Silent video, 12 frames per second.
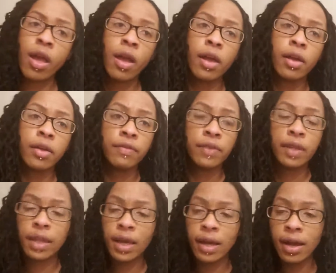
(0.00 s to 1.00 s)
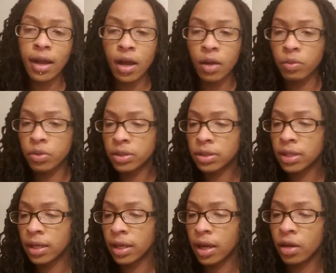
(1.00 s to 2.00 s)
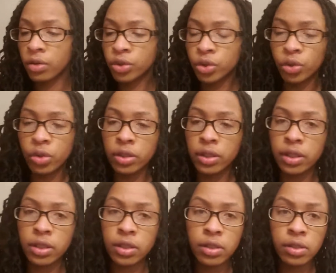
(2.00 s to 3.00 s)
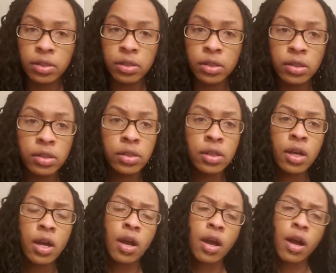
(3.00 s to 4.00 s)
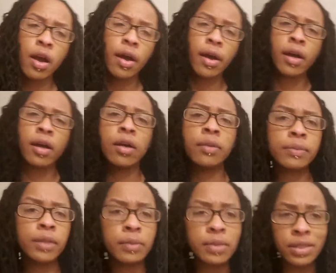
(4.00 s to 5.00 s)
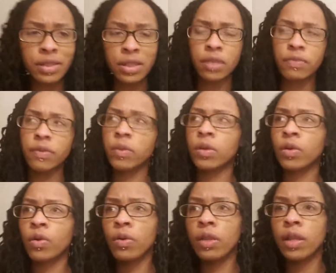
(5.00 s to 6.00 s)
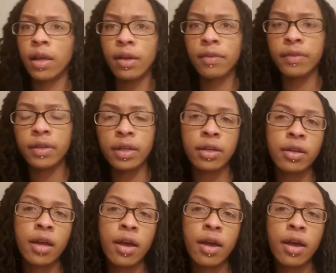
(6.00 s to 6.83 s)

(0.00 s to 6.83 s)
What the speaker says: If not, I will sign out shortly. Let me see if I'm gonna go live again.